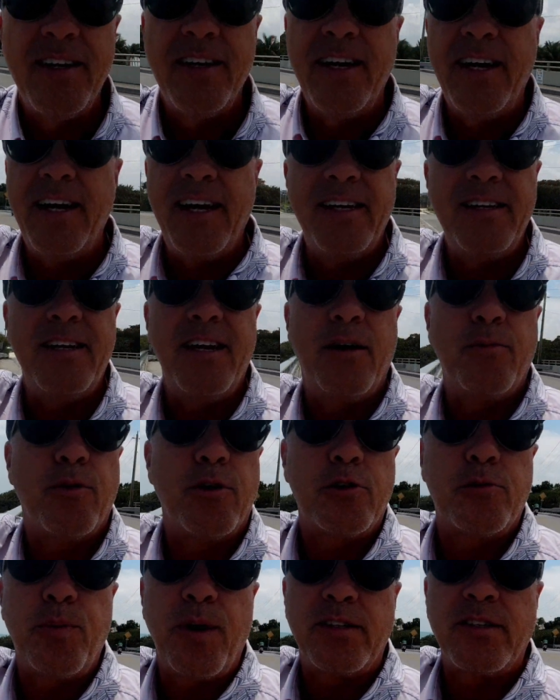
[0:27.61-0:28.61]
and
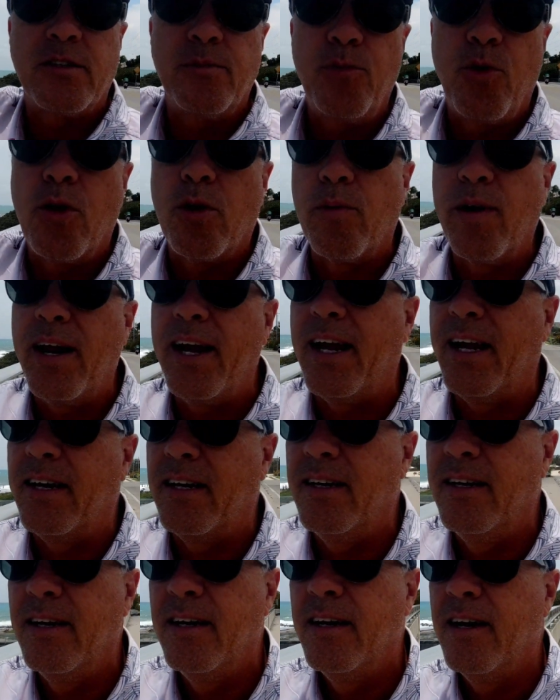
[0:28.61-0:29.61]
we're expecting more
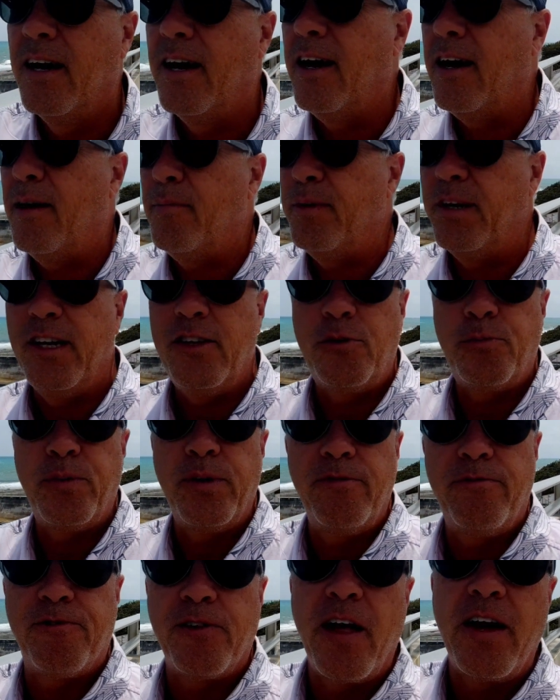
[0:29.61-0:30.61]
rain. It's
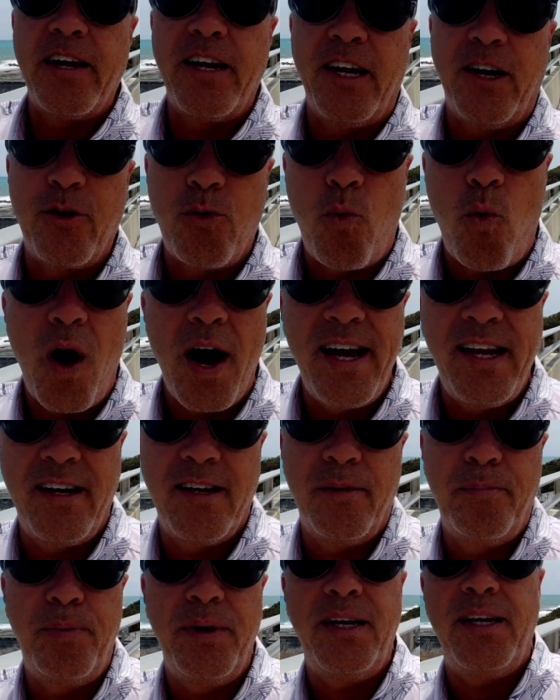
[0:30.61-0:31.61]
been flooding quite
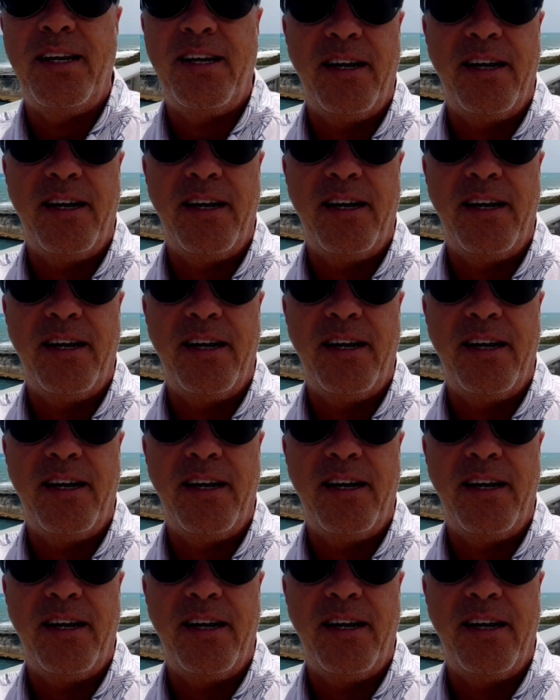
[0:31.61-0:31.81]
a bit